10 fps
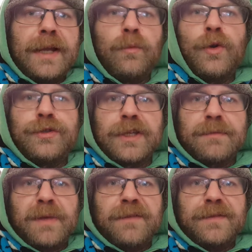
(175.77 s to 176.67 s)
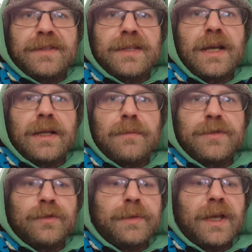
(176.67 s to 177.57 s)
and it won't just be for
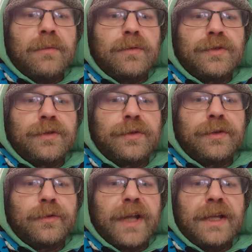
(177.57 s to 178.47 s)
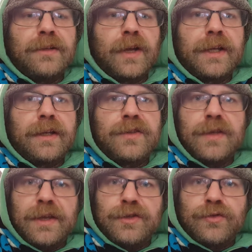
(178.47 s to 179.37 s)
startups, you'll be able to create like a
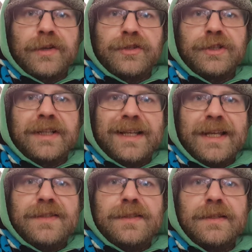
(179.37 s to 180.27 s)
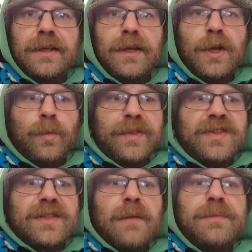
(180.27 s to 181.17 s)
structured list with
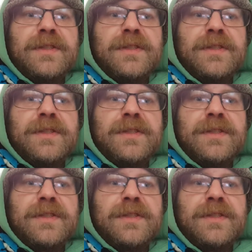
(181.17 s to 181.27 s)
sub